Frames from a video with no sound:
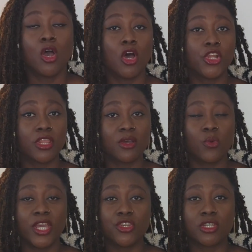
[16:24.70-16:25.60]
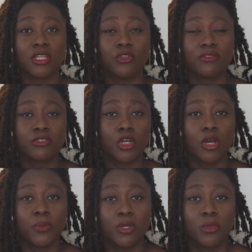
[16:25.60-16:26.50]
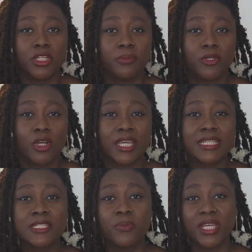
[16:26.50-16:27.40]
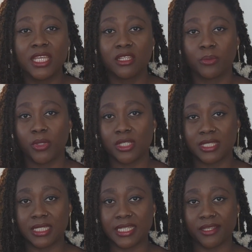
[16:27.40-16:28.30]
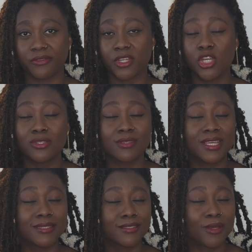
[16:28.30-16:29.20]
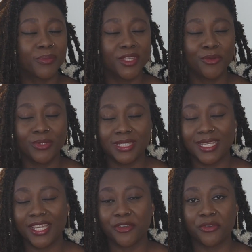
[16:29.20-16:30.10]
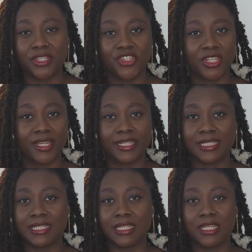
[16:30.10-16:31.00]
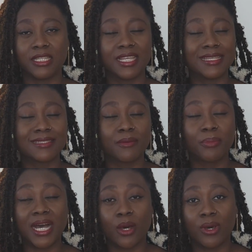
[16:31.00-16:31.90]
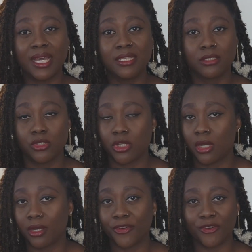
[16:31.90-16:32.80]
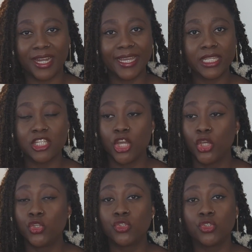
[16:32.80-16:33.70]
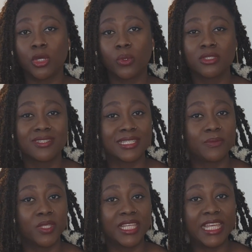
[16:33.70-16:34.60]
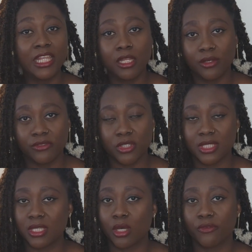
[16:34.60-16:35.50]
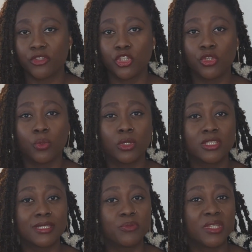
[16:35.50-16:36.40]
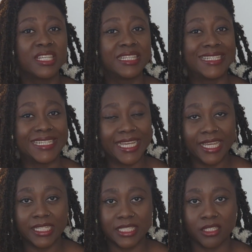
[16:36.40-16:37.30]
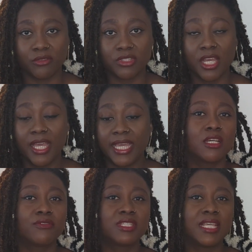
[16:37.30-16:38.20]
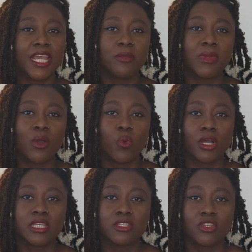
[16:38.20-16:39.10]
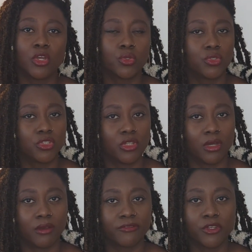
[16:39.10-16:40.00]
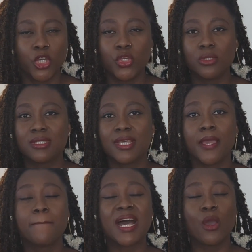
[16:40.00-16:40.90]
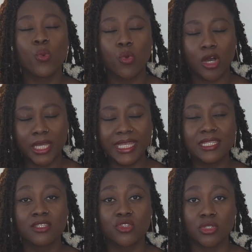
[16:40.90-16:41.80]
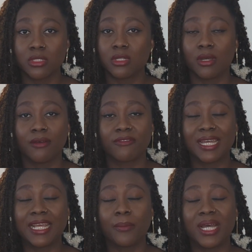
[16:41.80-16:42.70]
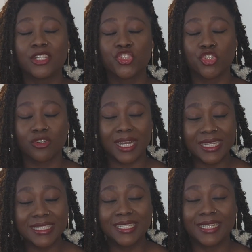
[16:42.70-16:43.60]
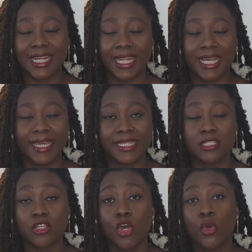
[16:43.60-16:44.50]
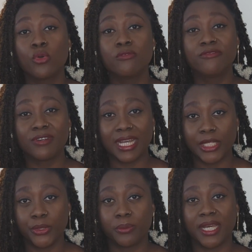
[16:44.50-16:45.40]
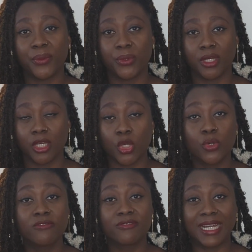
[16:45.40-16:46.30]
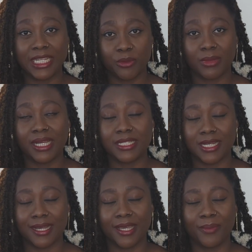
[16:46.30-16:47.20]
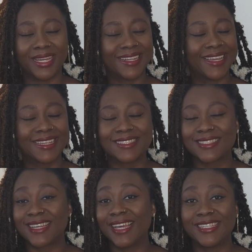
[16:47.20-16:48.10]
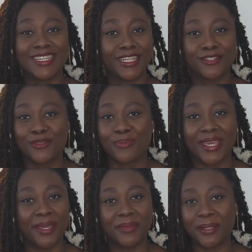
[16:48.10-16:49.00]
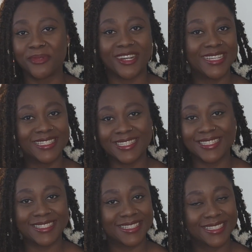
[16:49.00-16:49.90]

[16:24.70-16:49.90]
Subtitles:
Another way you can overcome your money block is speaking the positive. So there's something we say in Christianity, there's the power in the tongue, right? You do not want to speak ill of yourself, you do not want to speak in the negatives. Instead of saying my work is not good enough, you say my work is good enough and I'm attracting clients who value my work, who value my time and are excited to pay my prices.